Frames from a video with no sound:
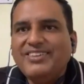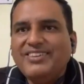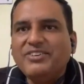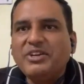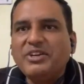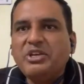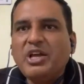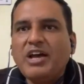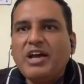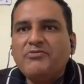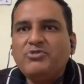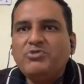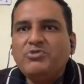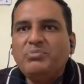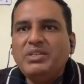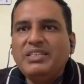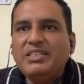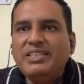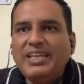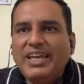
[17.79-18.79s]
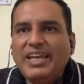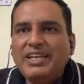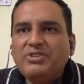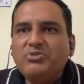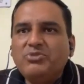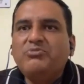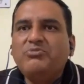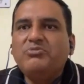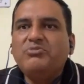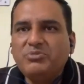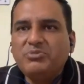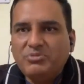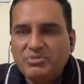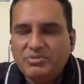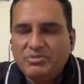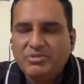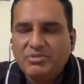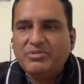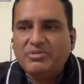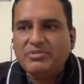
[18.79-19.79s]
Okay, you have to be there
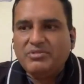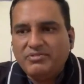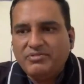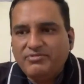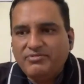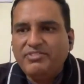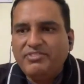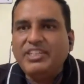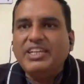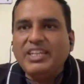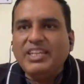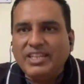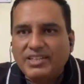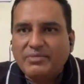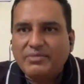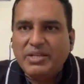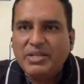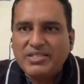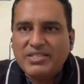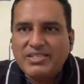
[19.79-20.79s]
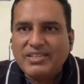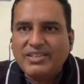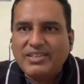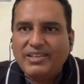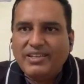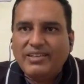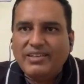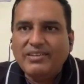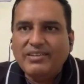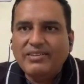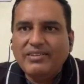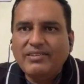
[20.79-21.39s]
to feel it, basically.